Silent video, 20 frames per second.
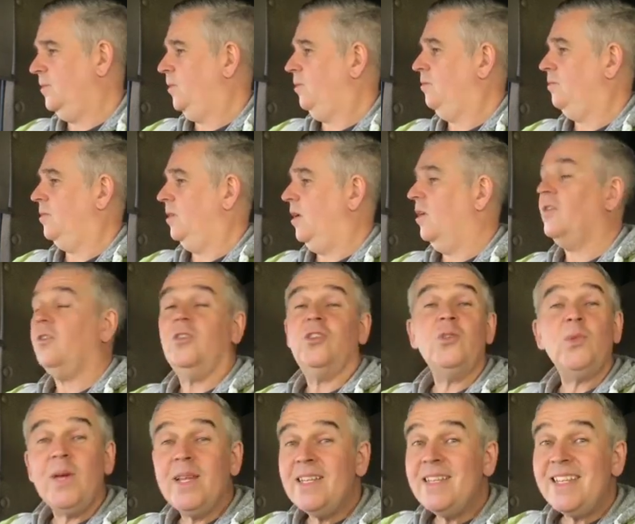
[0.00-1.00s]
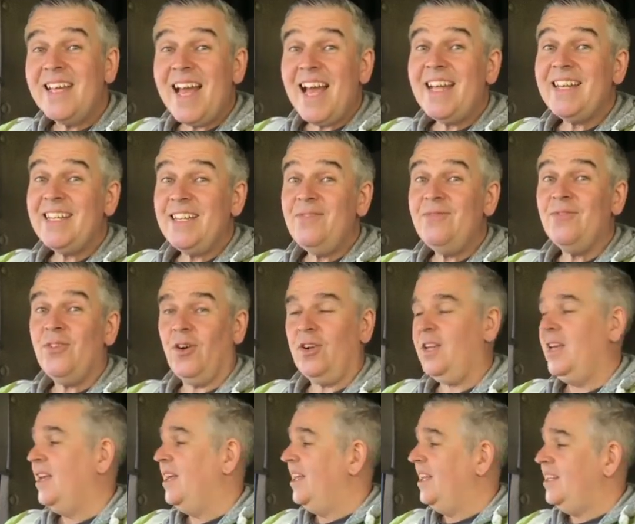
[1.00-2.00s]
Oh, I've got 28
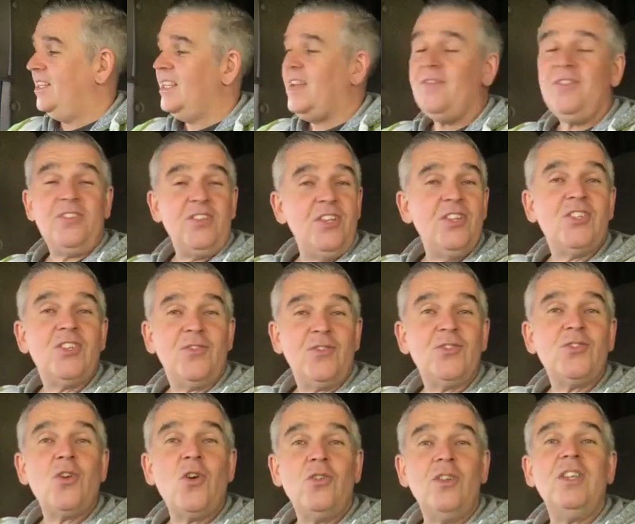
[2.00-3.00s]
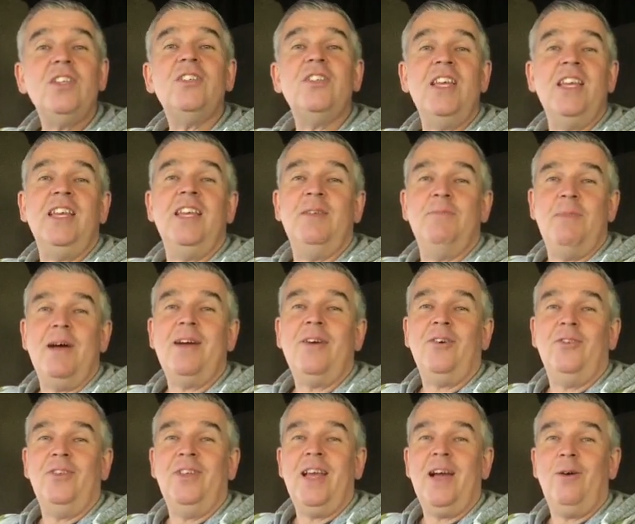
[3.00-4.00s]
invites. So ever since I've started singing
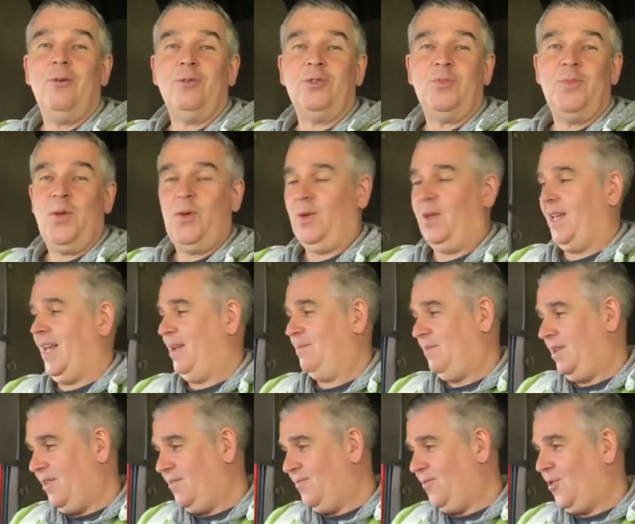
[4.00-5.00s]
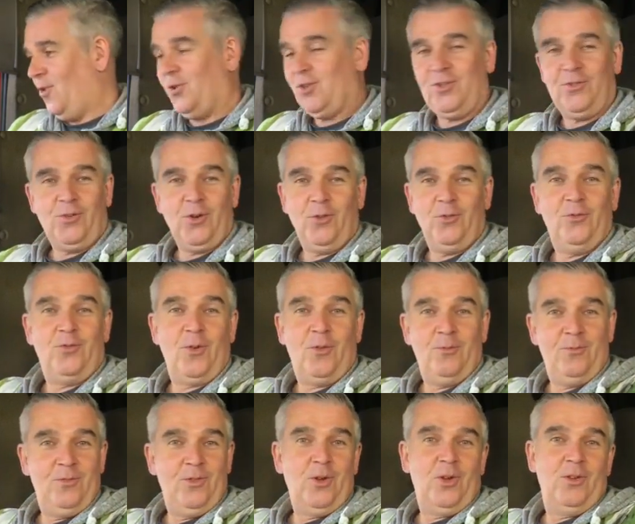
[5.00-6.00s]
back on the old Smule again, my invites have gone
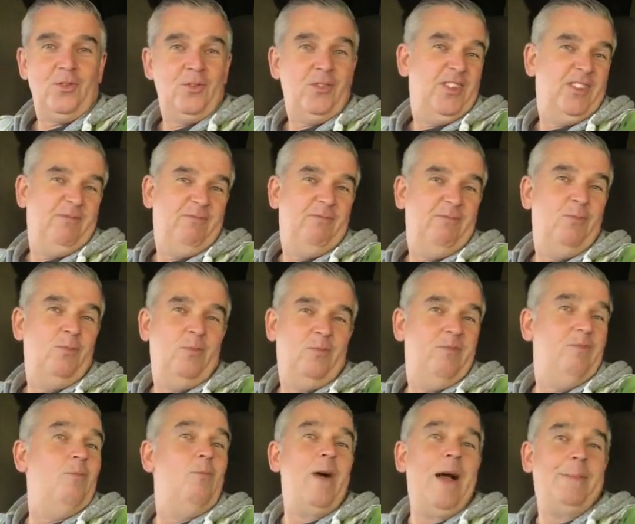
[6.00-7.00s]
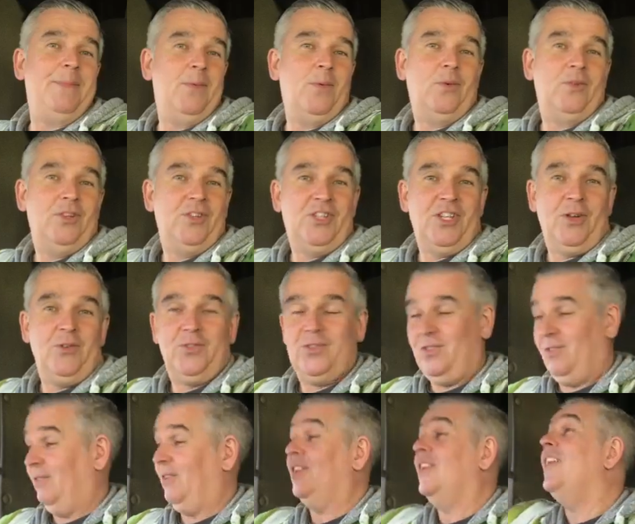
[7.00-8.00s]
from like maybe 1 or 2
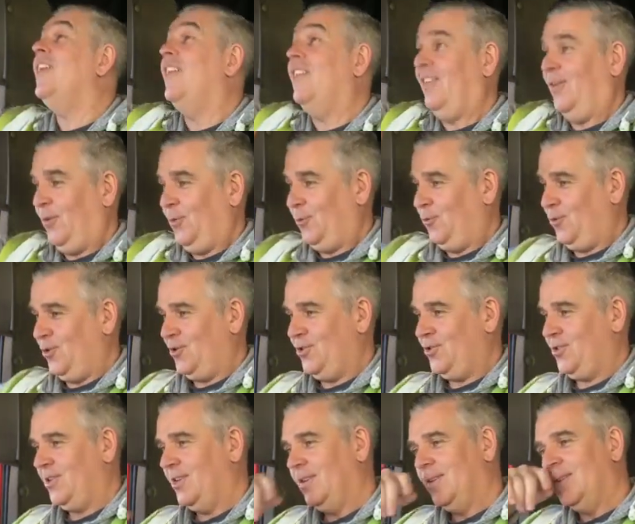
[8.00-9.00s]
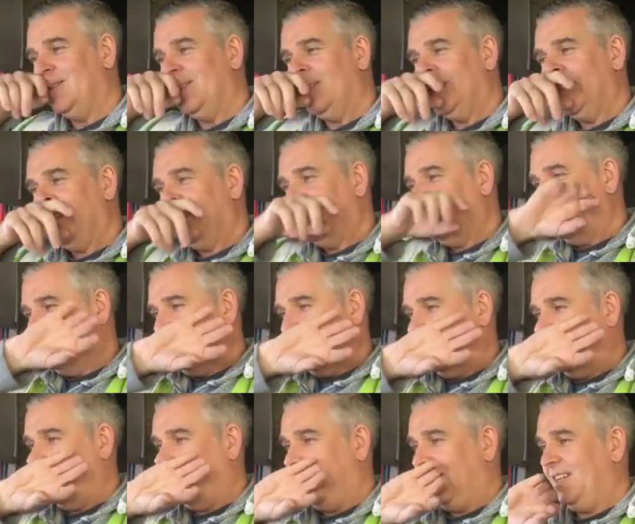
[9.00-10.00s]
to like hundreds.
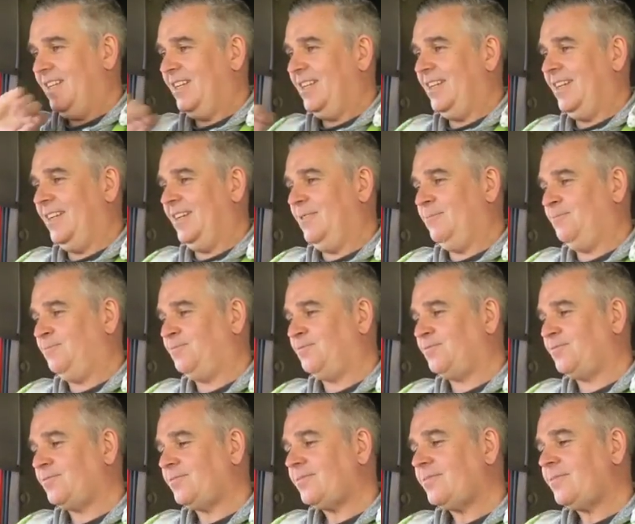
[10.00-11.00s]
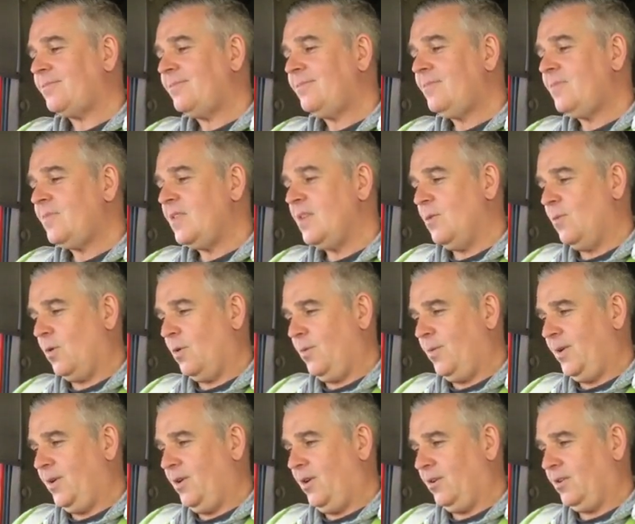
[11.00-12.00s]
What
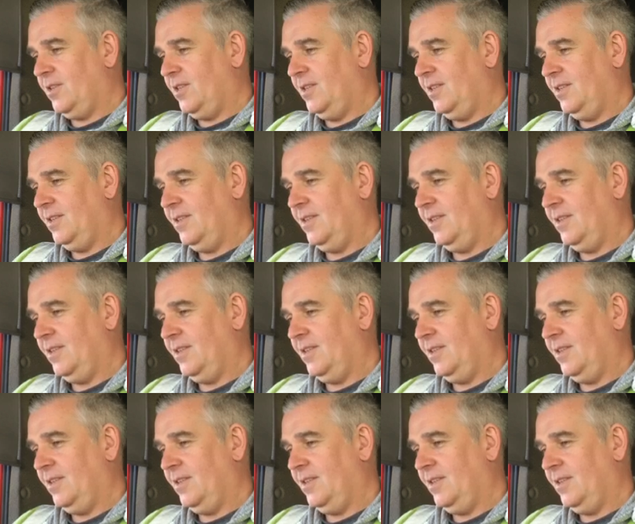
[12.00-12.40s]
have we got?